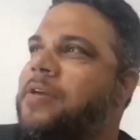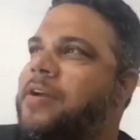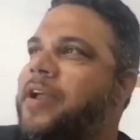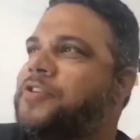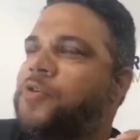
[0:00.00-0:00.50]

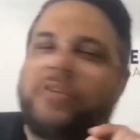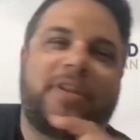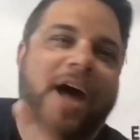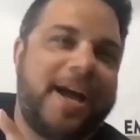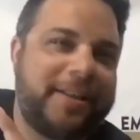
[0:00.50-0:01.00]

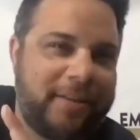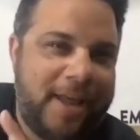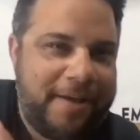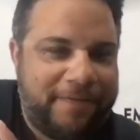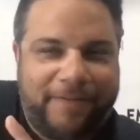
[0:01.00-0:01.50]
lot in
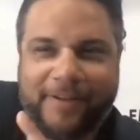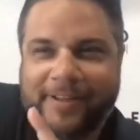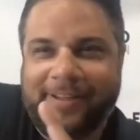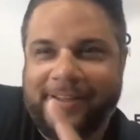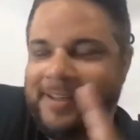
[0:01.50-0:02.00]
life.
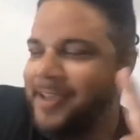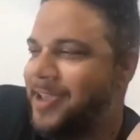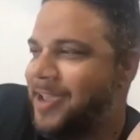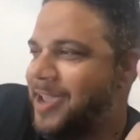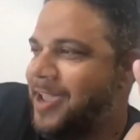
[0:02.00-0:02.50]

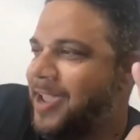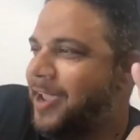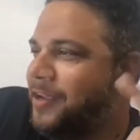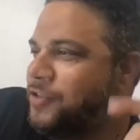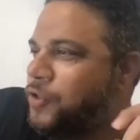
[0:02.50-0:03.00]
It
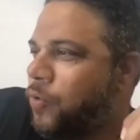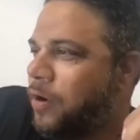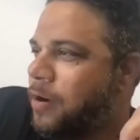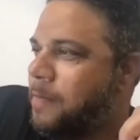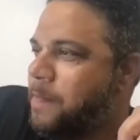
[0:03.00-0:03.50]
is
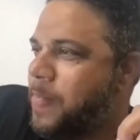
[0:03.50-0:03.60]
your